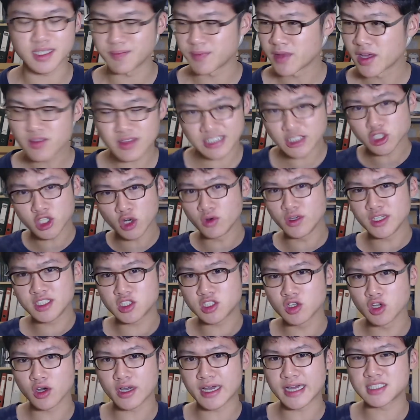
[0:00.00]
Then you don't need to
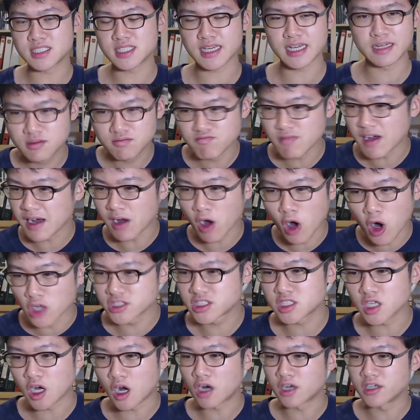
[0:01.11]
look at it again. But odds
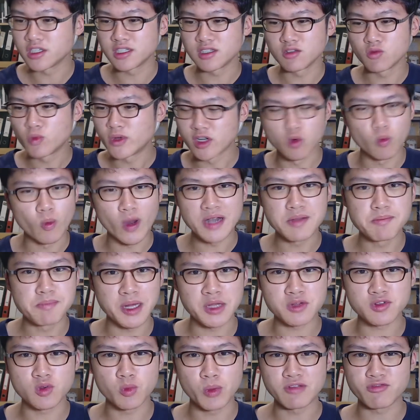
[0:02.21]
are we are 1 month
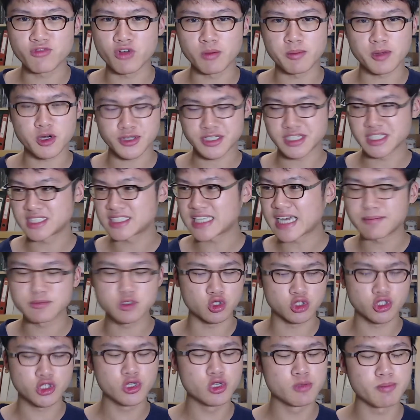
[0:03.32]
away from our exams,
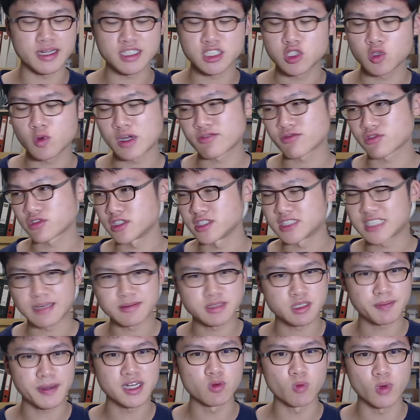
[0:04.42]
2 months away for exams,
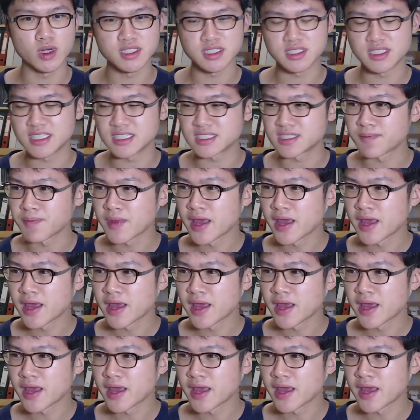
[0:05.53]
depending on what it is.